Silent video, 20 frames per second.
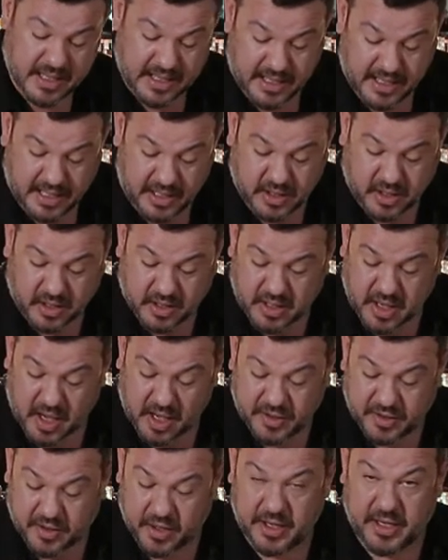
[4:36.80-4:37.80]
either
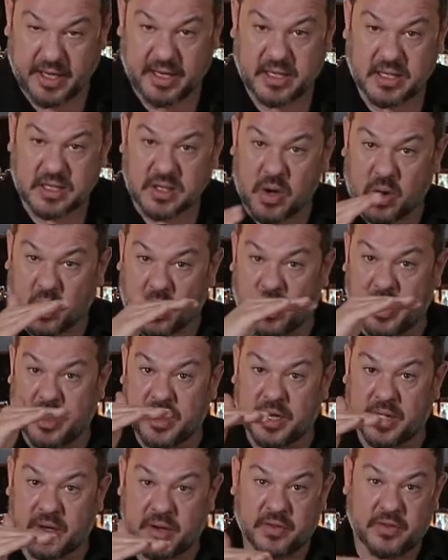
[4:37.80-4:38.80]
underneath or
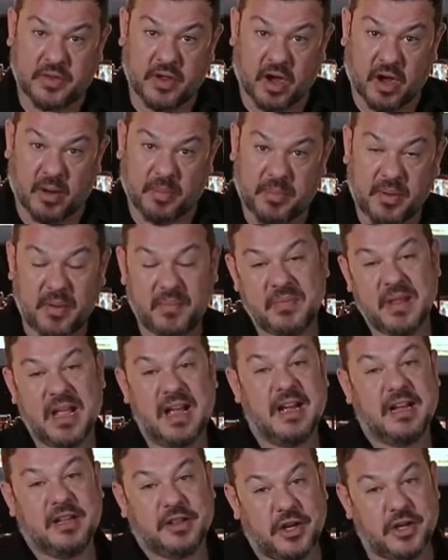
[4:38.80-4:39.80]
even on top.
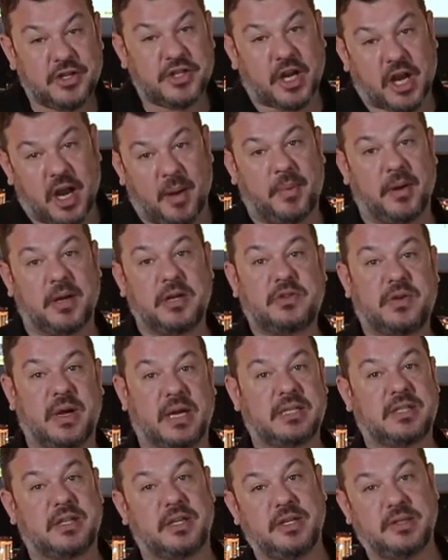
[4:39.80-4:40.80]
There's a couple of
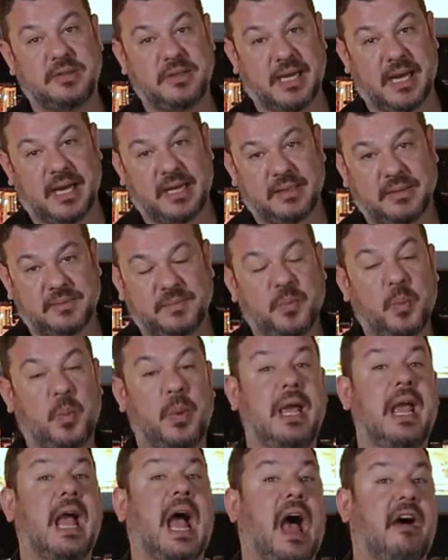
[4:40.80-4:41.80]
tricks to do that.
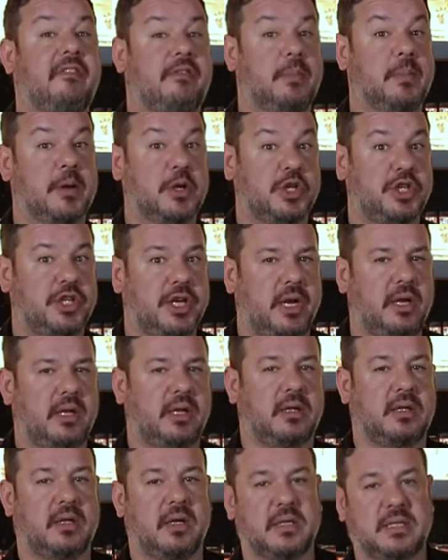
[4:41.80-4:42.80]
We have a machine
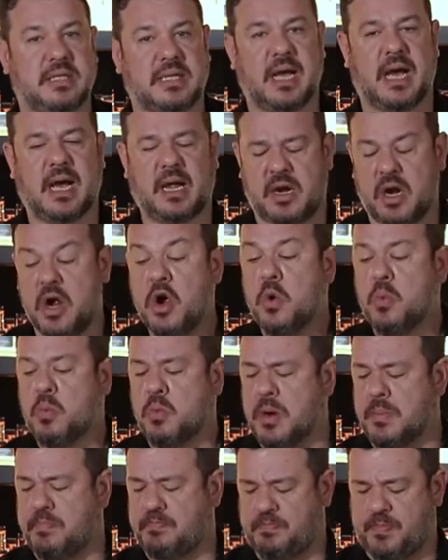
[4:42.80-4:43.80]
that does that
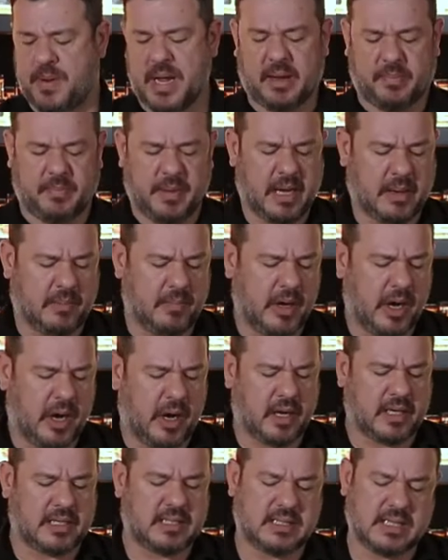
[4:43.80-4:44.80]
with big, big
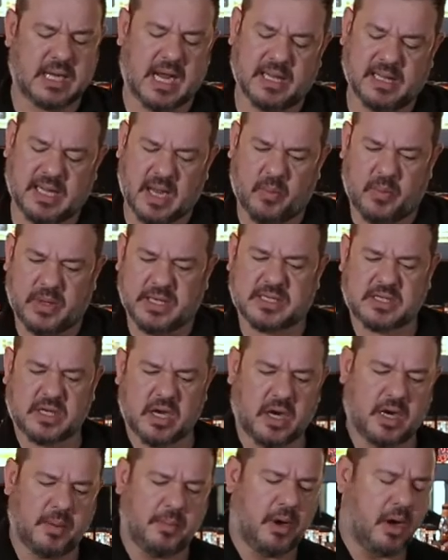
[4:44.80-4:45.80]
blocks, and then we
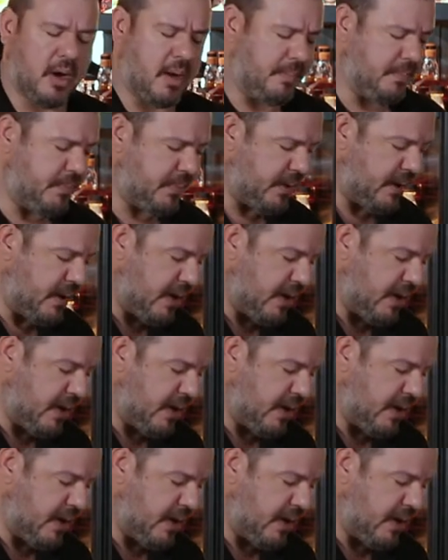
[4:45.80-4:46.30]
saw them up